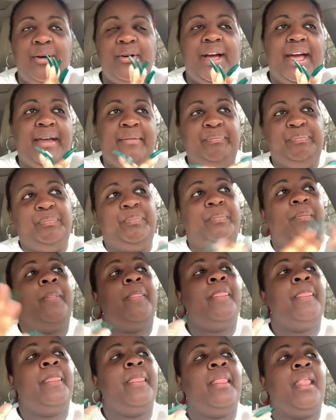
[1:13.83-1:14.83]
okay,
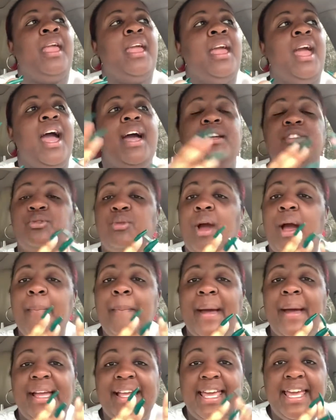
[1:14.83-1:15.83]
I dropped
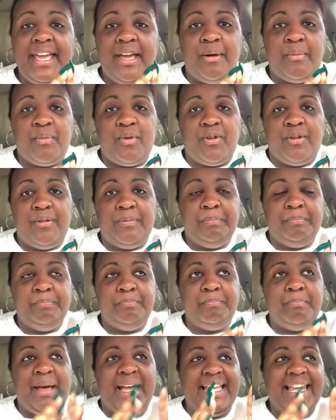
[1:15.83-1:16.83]
my camera,
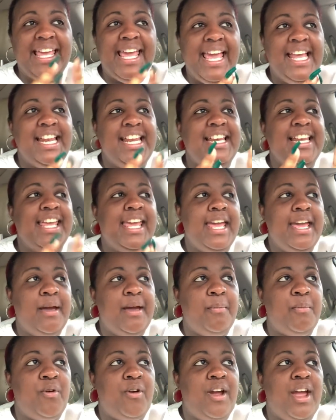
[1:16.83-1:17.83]
my Canon
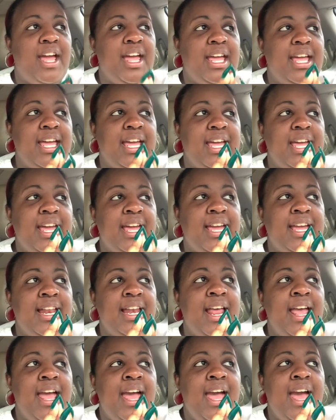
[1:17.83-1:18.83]
camera. And
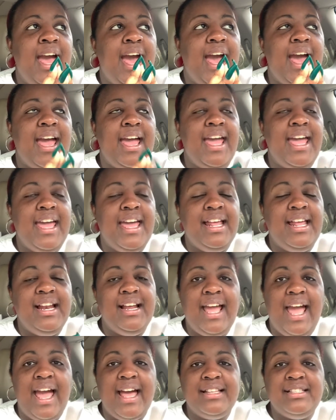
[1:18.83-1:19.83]
I had a
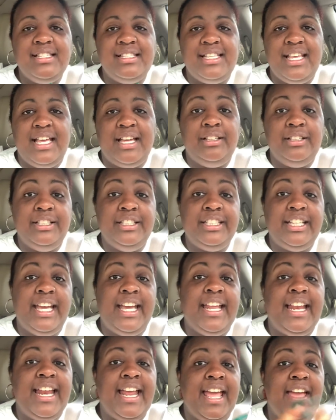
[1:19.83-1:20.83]
guy to take a look
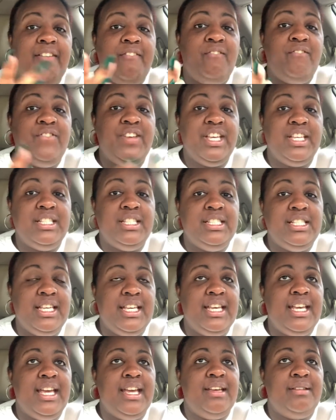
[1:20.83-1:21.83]
at it and fix
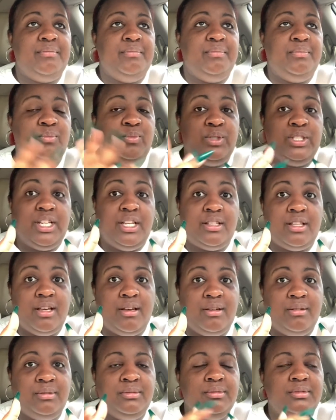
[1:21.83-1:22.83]
it, which I
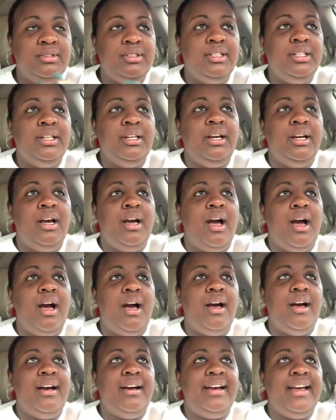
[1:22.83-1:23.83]
thought,
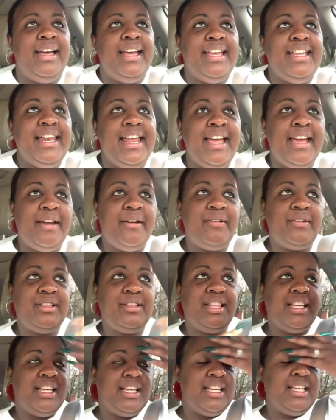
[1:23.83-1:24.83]
uh, and
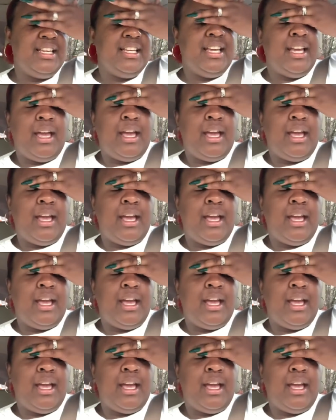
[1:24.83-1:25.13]
everything.